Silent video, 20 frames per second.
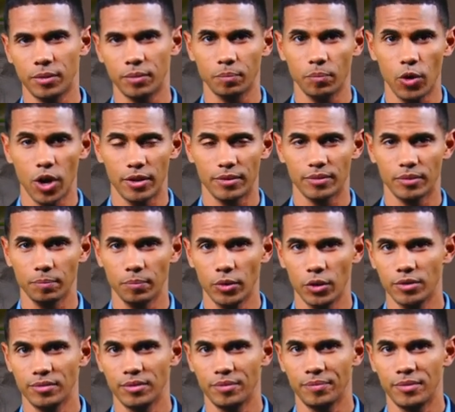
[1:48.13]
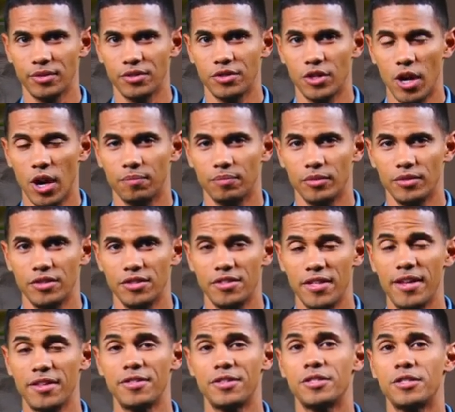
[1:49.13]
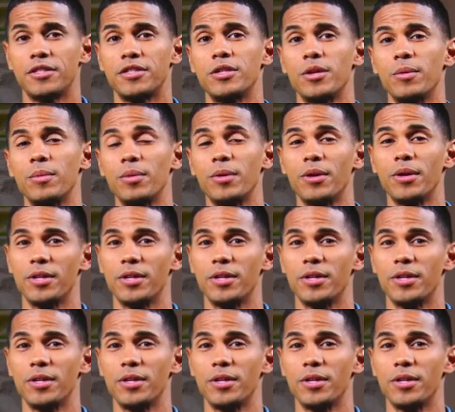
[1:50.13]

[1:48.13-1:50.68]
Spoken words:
marked the birth of the sovereign state system,